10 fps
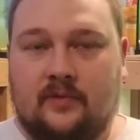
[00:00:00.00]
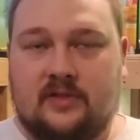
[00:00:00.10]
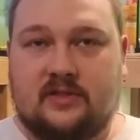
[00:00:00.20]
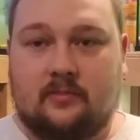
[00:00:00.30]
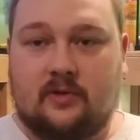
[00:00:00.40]

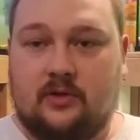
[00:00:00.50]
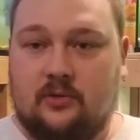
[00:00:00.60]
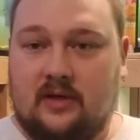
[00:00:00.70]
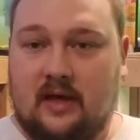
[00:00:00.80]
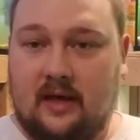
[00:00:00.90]
something you
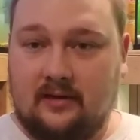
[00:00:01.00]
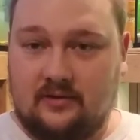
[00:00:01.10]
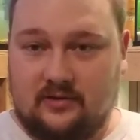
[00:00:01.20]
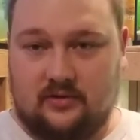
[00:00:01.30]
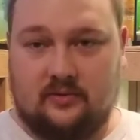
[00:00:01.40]

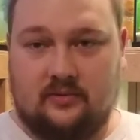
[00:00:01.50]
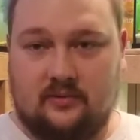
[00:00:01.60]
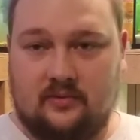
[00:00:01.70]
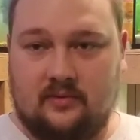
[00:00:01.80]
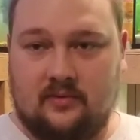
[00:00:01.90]
can do,
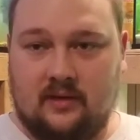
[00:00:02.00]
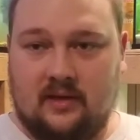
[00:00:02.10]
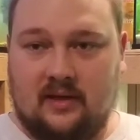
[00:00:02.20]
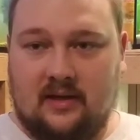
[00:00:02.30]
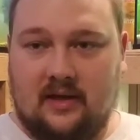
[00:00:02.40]

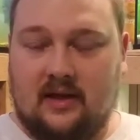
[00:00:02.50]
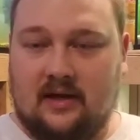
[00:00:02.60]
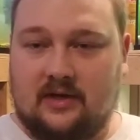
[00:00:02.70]
and